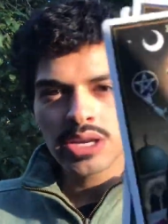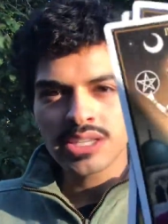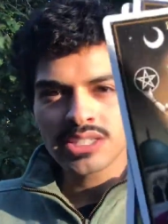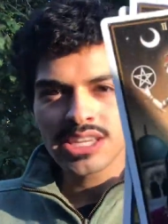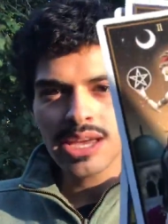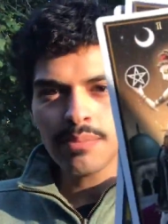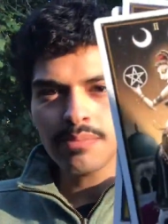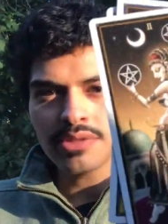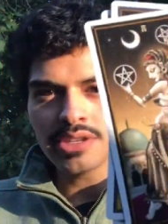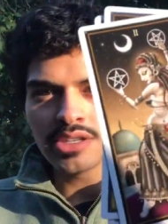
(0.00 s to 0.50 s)

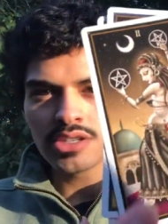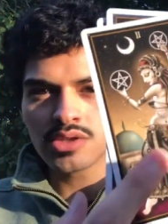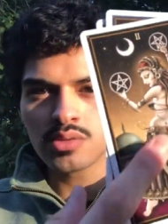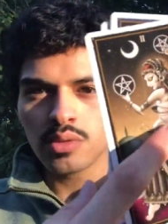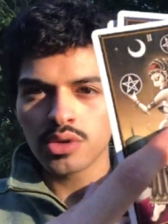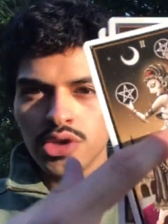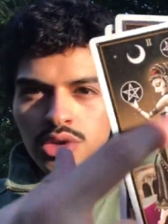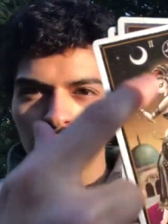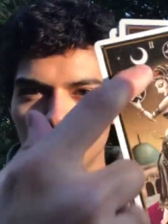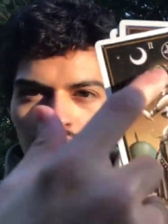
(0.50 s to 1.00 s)
accept this?
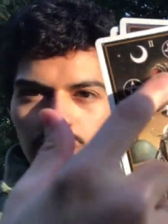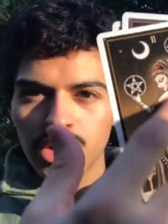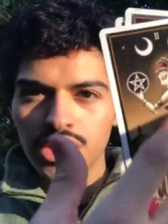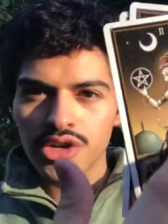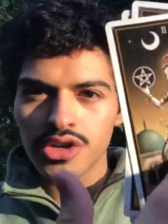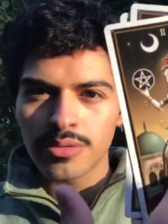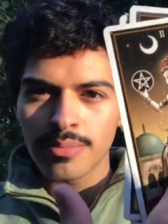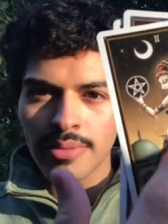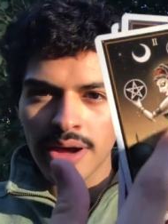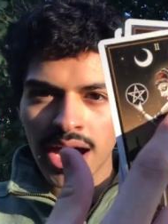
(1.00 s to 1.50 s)
Will you turn
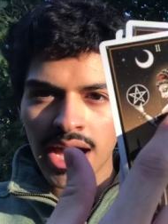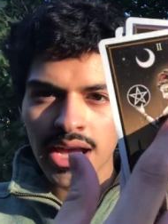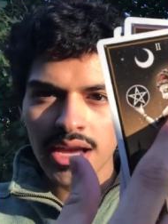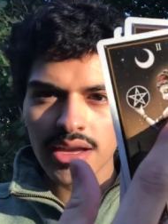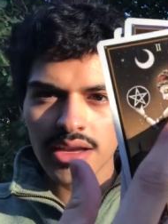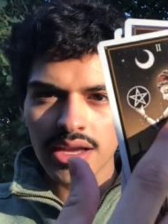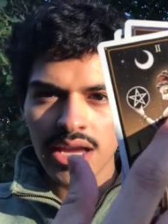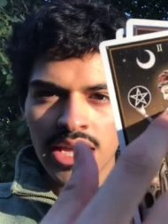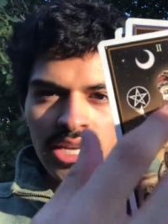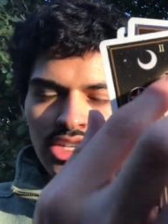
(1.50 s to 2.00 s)
your back
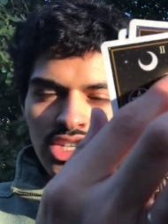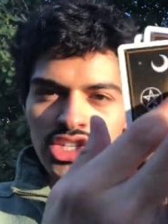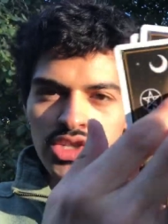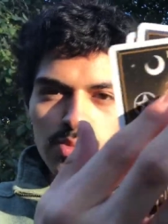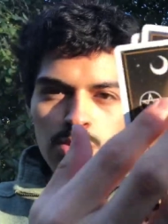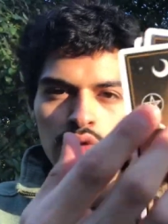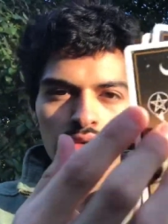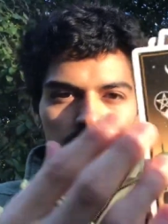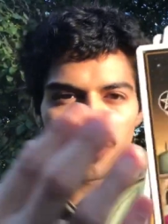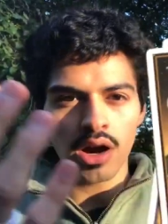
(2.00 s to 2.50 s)
and just
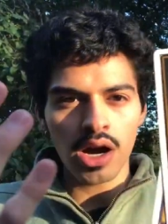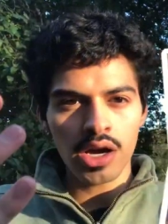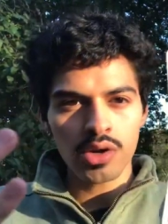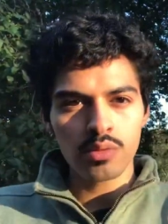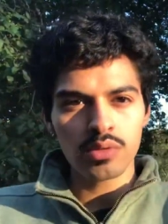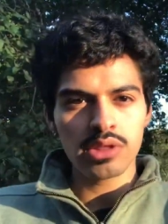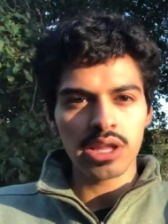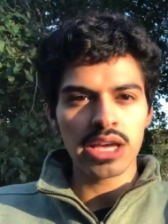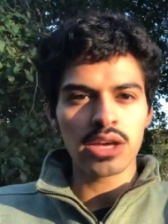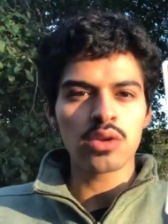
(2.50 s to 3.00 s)
move on
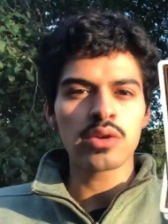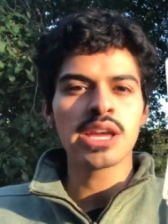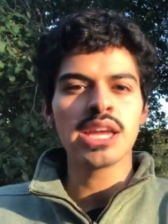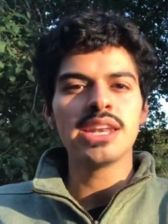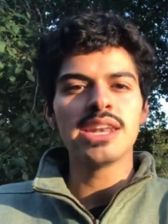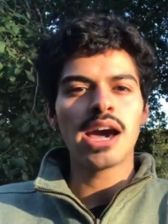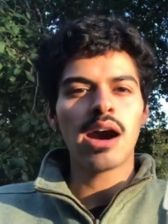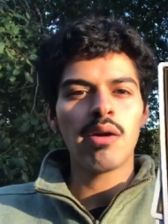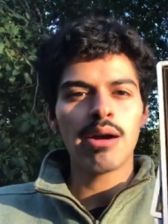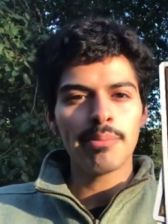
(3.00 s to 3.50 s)
with like, okay,
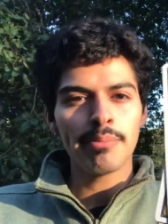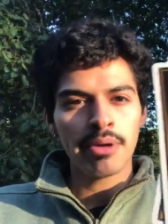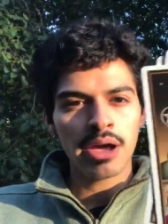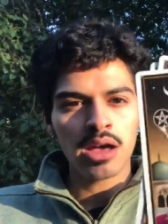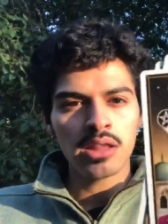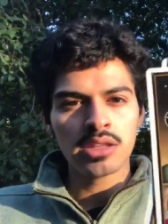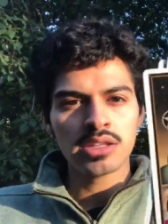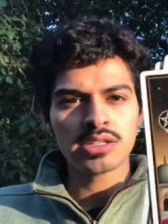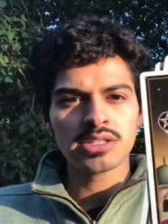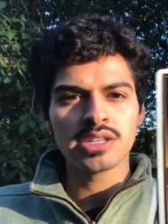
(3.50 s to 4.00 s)
now I'm
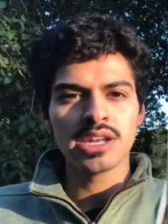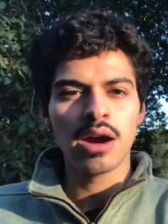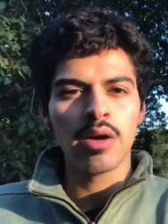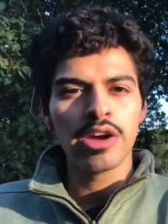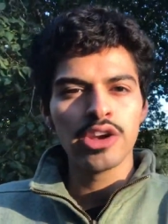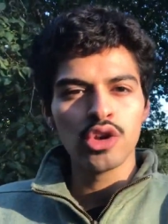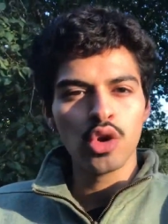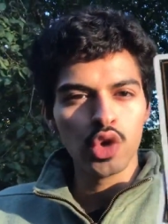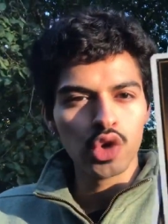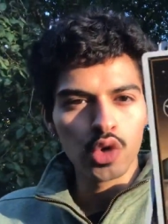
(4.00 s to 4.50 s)
balanced. Now
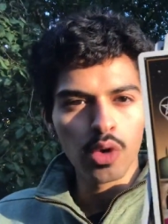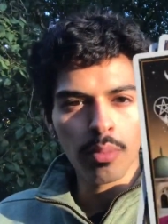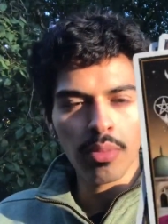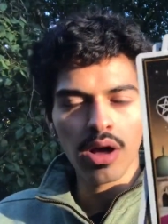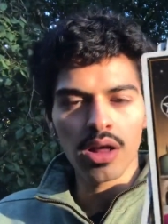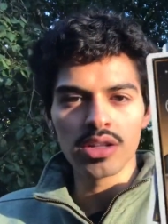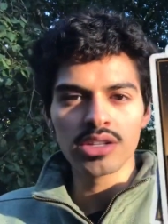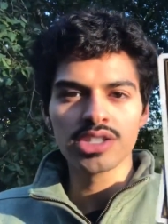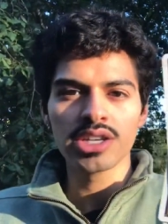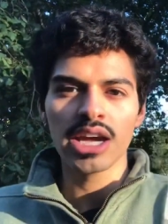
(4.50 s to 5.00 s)
I know you
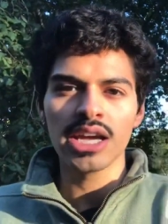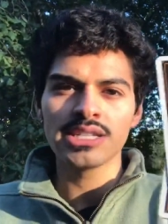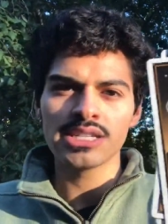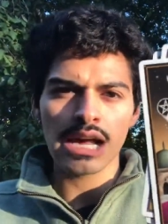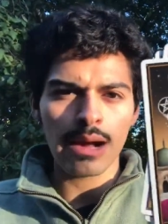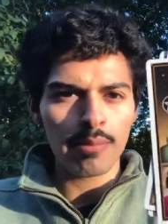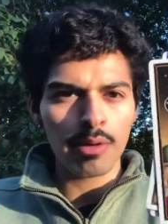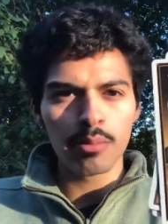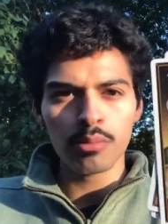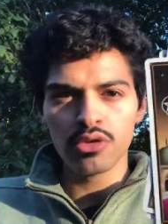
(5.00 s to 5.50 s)
apologize.
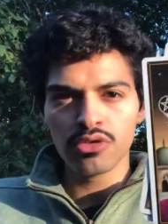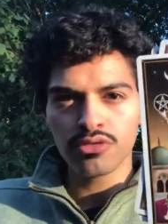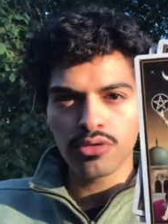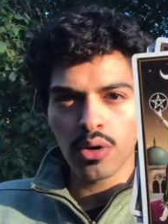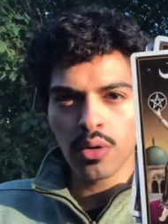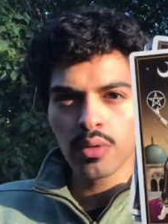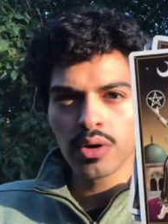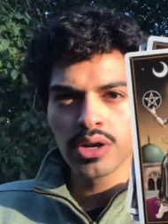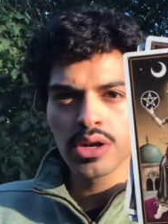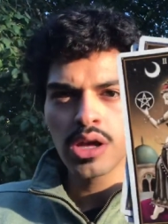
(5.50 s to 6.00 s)
Now I'm gonna move
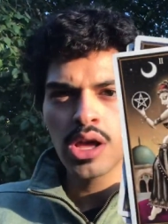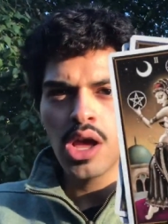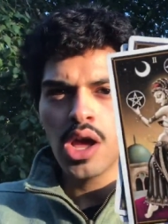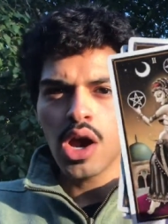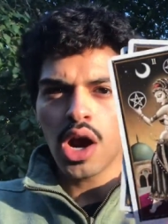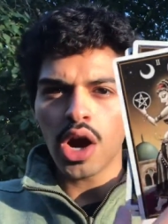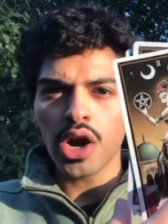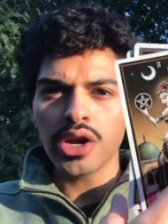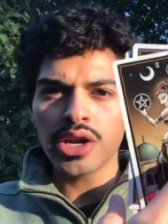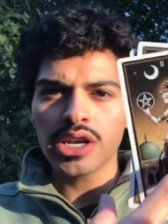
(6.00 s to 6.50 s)
forward.
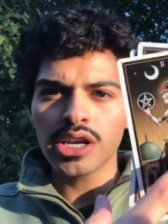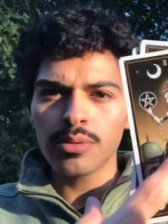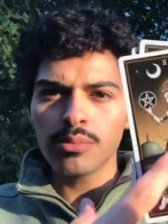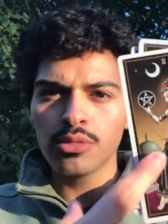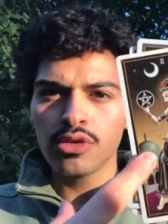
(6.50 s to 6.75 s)
Are you gonna